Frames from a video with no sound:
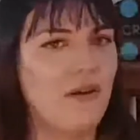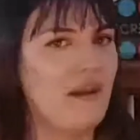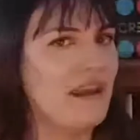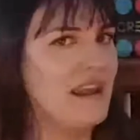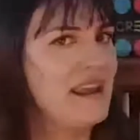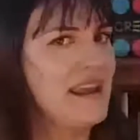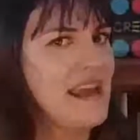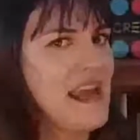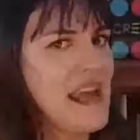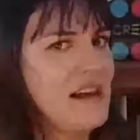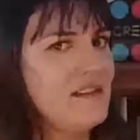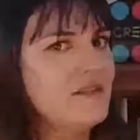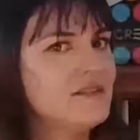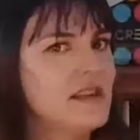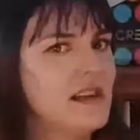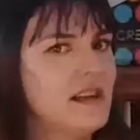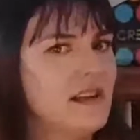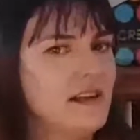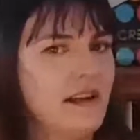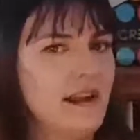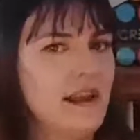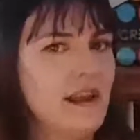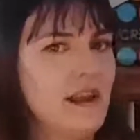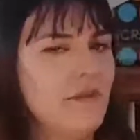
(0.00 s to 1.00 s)
encounter
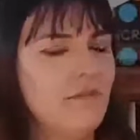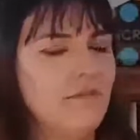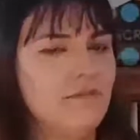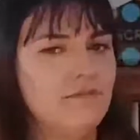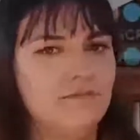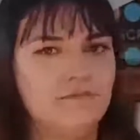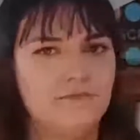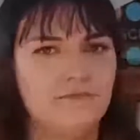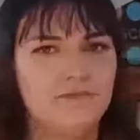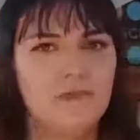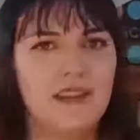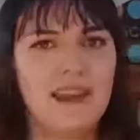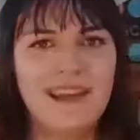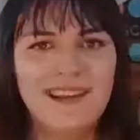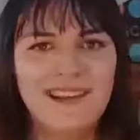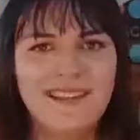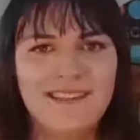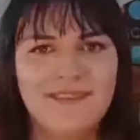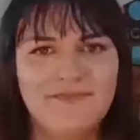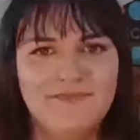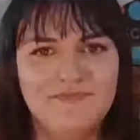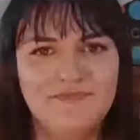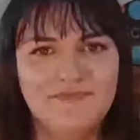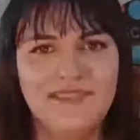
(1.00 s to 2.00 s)

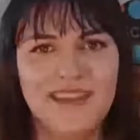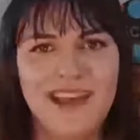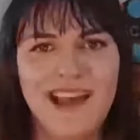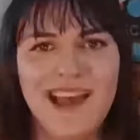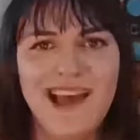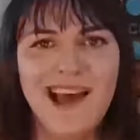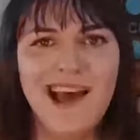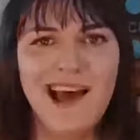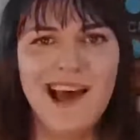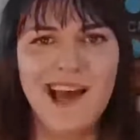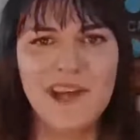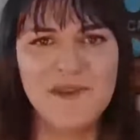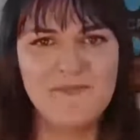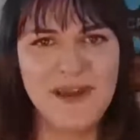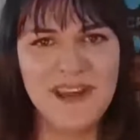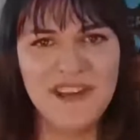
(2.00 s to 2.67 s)
I